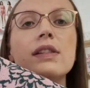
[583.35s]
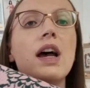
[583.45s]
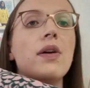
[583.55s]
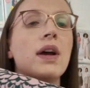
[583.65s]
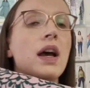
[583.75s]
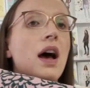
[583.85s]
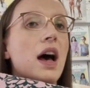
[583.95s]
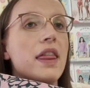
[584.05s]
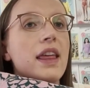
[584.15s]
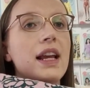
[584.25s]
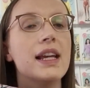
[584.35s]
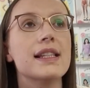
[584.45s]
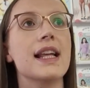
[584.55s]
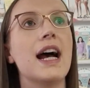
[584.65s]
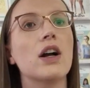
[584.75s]
So I think
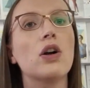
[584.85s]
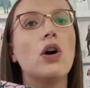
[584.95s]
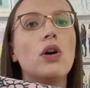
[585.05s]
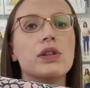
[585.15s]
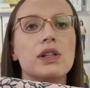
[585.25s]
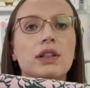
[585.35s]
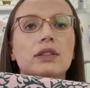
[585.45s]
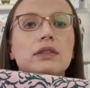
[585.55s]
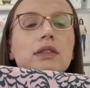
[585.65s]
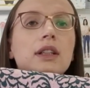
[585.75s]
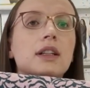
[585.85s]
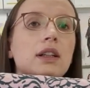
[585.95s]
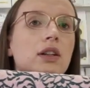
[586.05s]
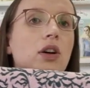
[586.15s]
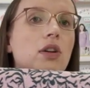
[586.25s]
it's that cotton
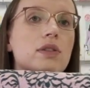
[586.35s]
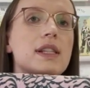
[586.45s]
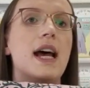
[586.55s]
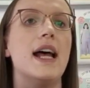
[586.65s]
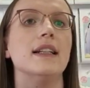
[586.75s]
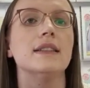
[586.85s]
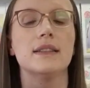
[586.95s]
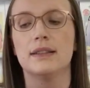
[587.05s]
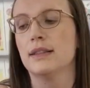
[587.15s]
content.